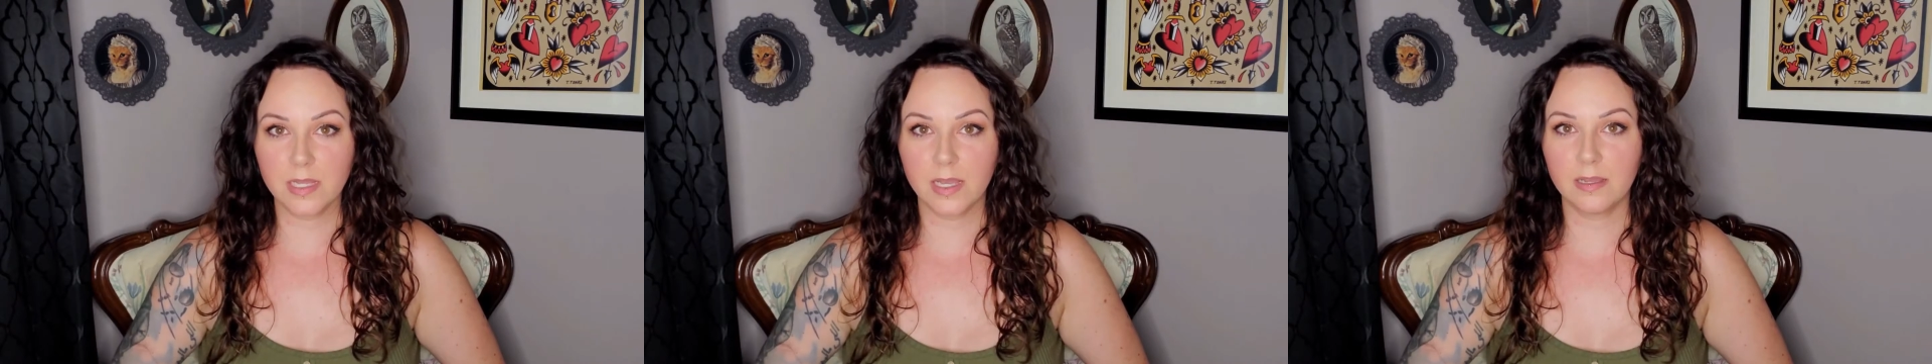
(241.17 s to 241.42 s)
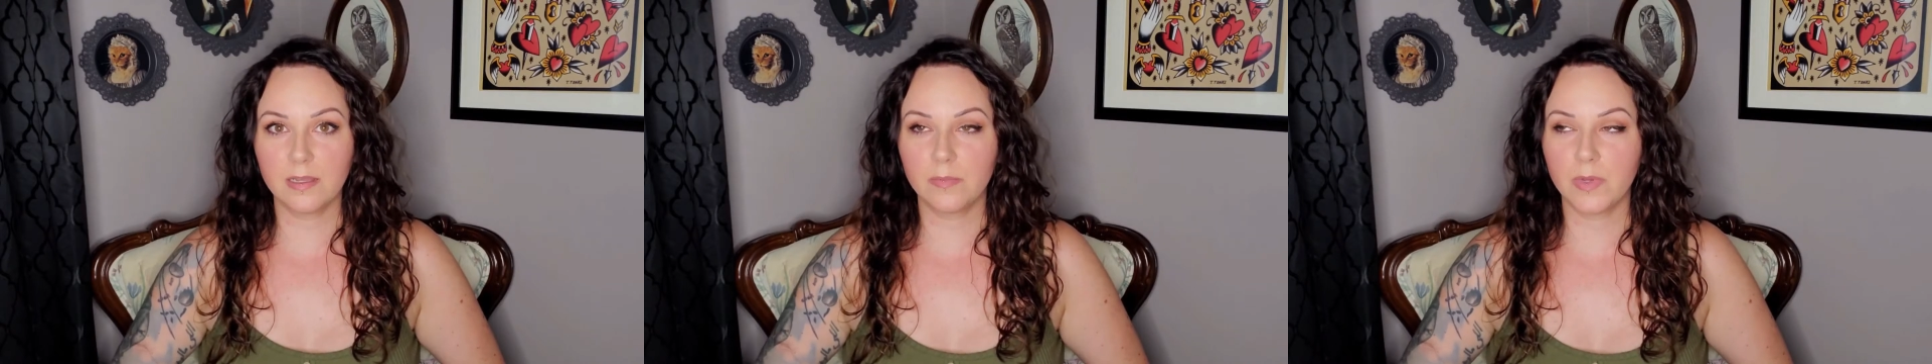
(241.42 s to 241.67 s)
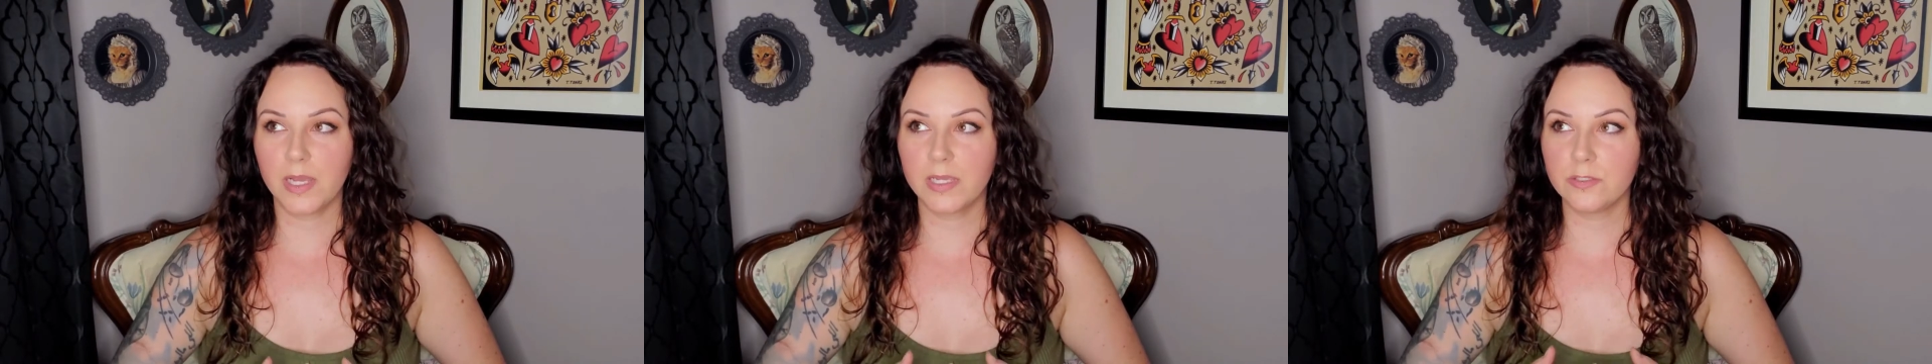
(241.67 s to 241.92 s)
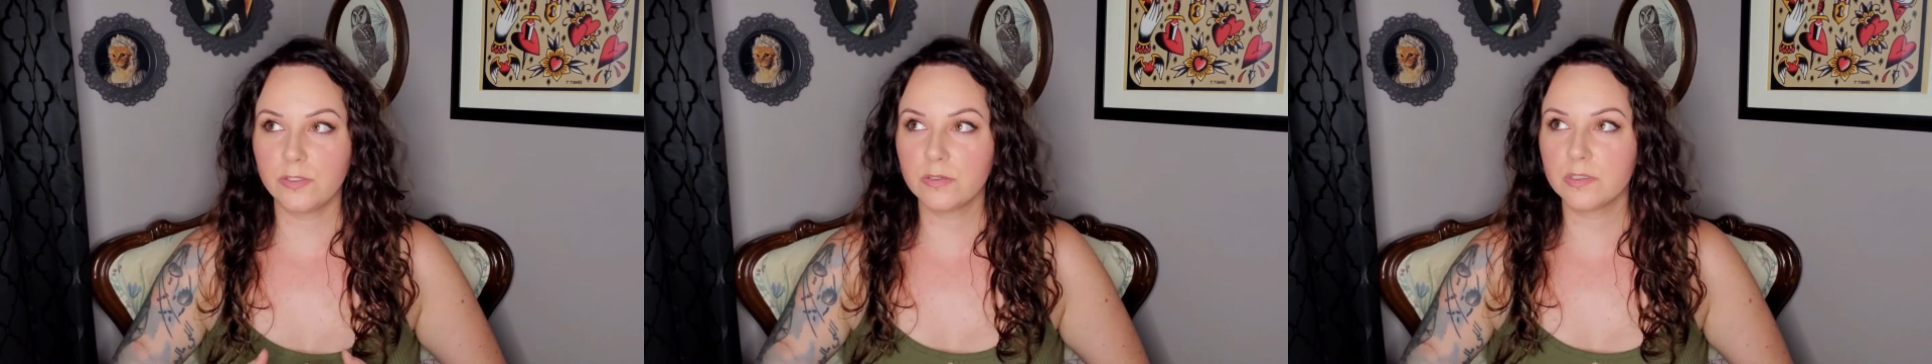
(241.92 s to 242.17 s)
I
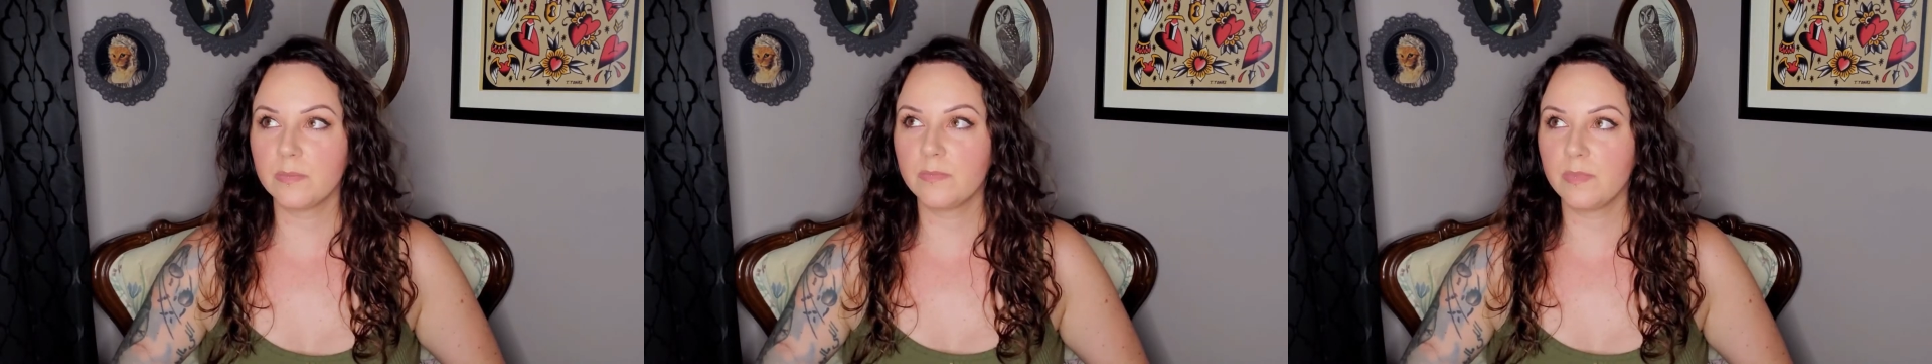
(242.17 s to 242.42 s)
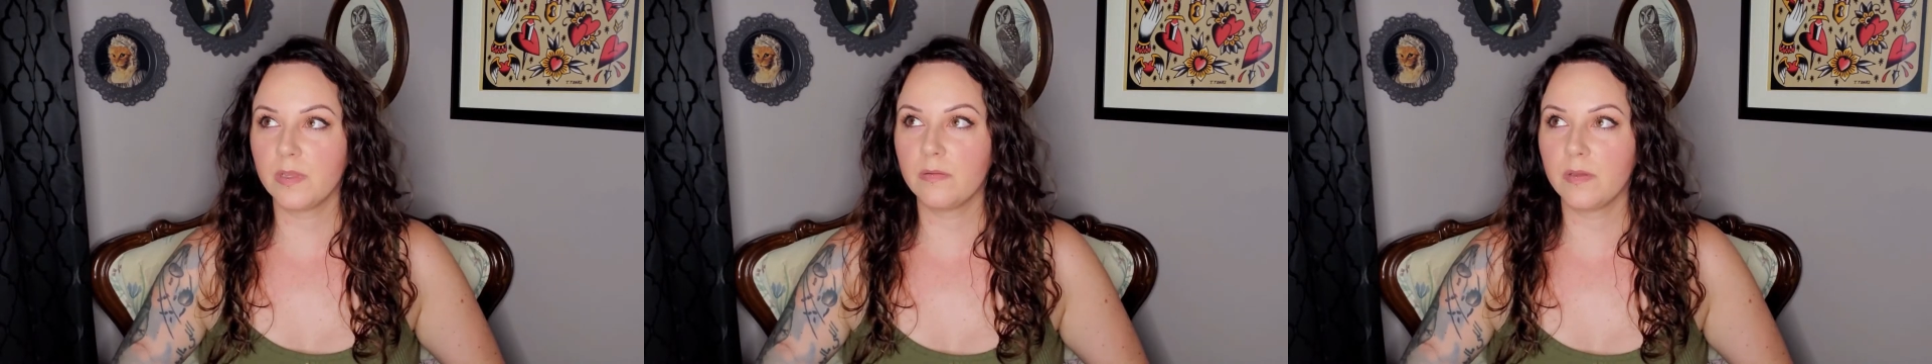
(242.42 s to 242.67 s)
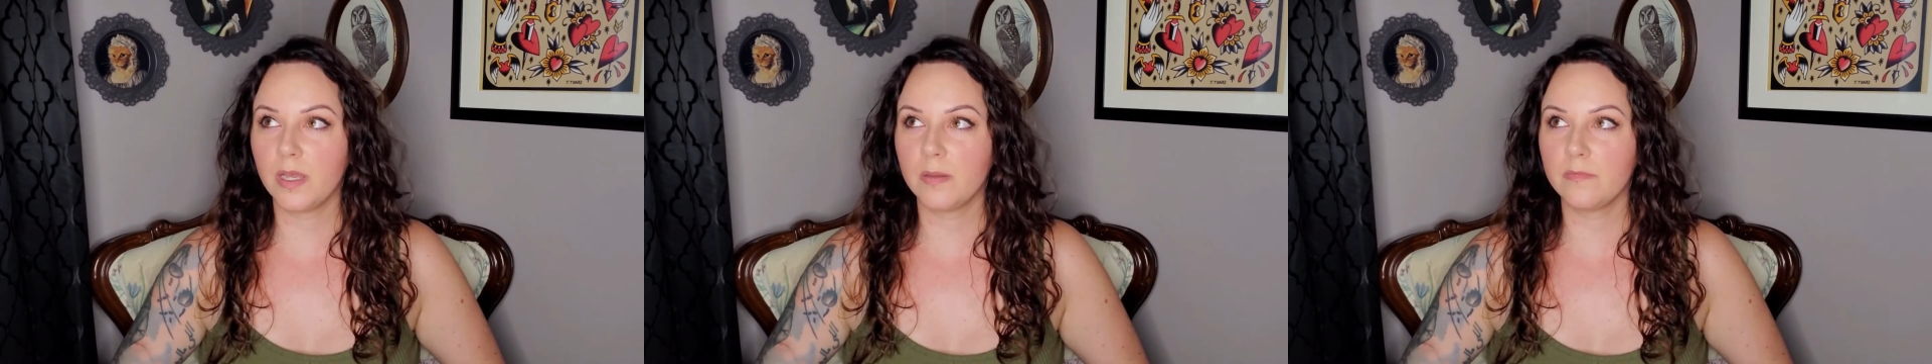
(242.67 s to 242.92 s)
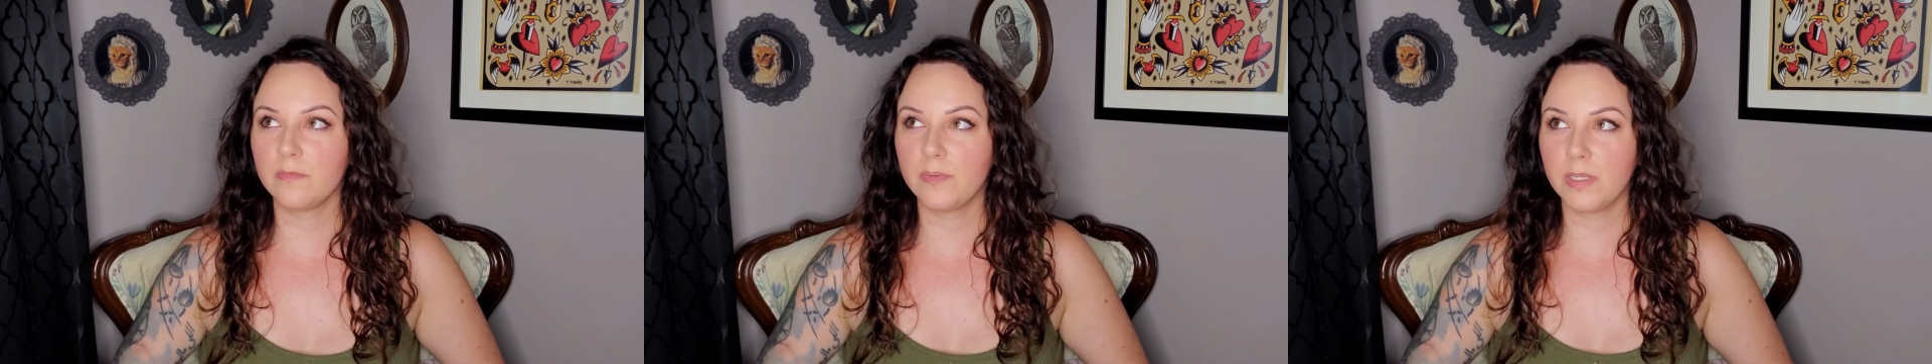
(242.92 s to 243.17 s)
took some
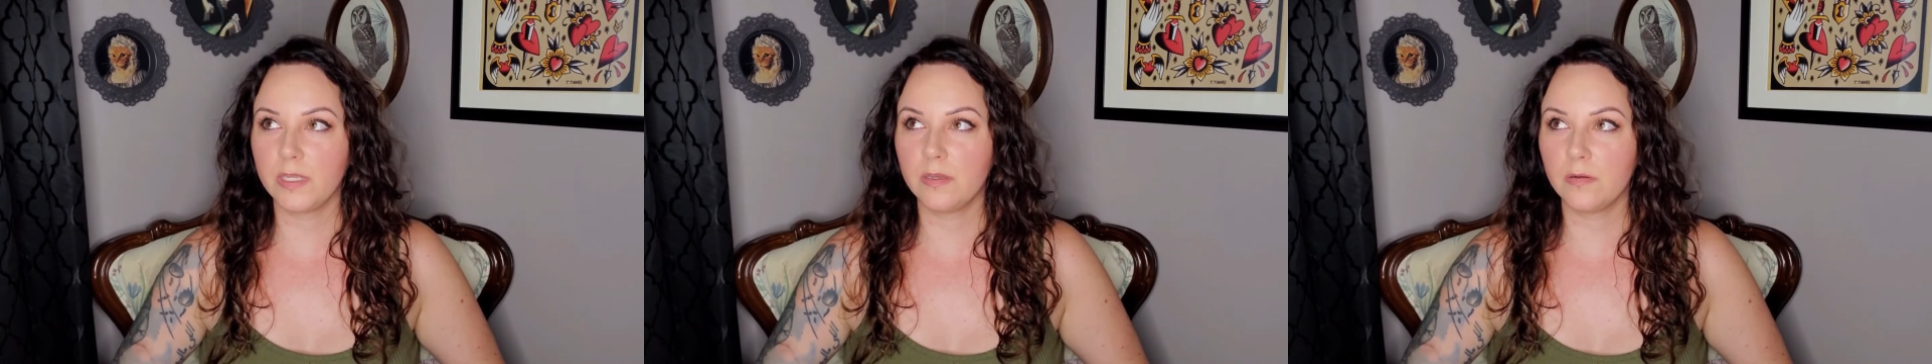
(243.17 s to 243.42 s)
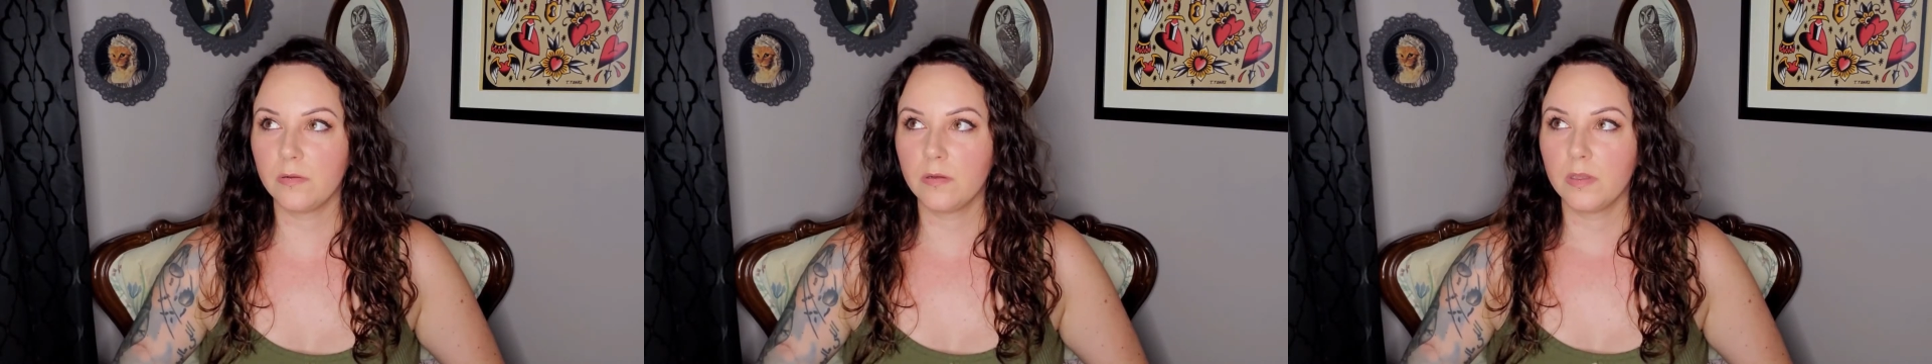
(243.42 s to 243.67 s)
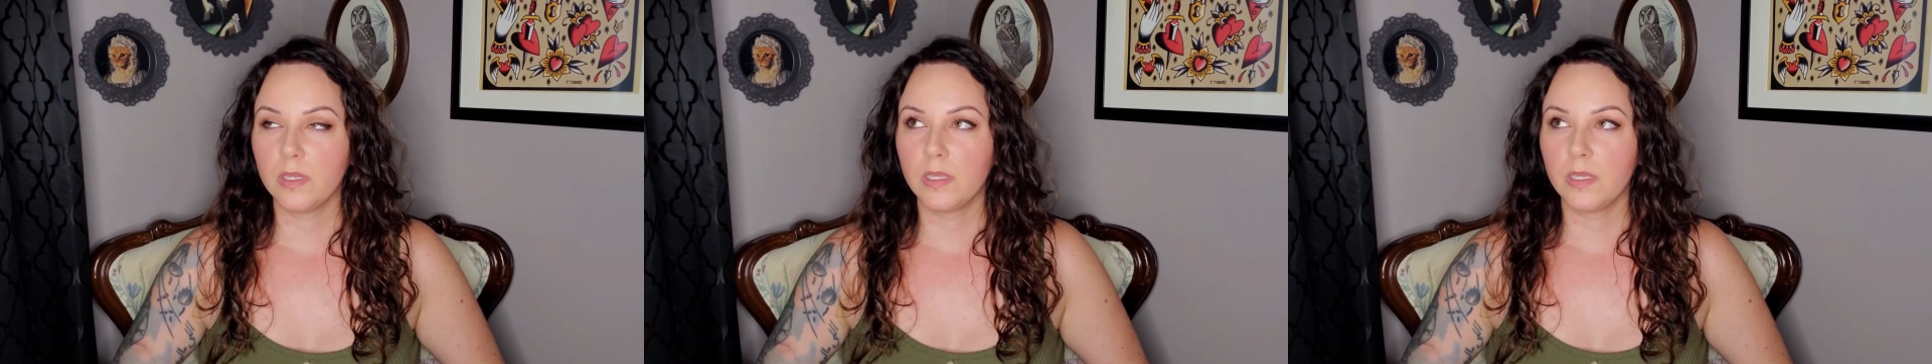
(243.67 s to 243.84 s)
video